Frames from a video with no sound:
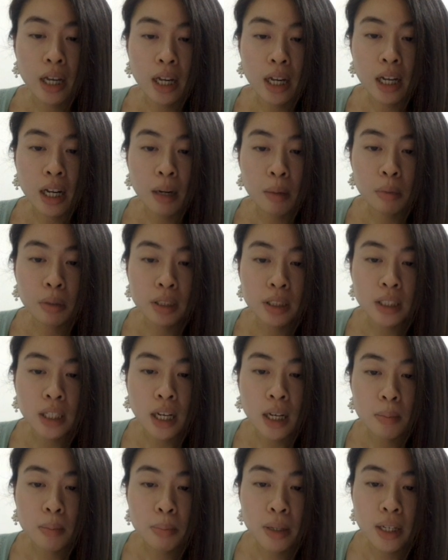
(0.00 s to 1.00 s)
and I'm going to
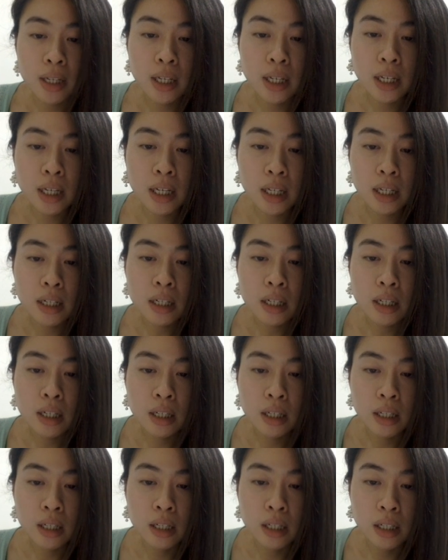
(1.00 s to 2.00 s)
type in
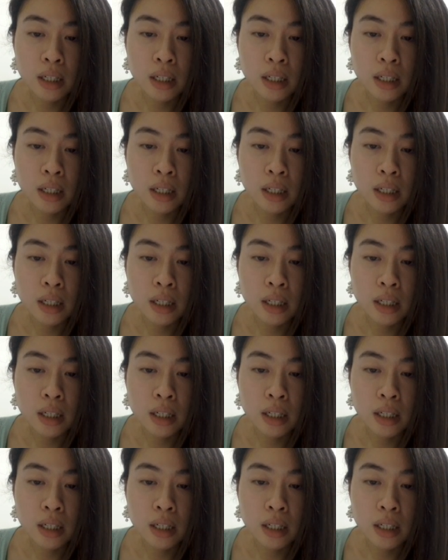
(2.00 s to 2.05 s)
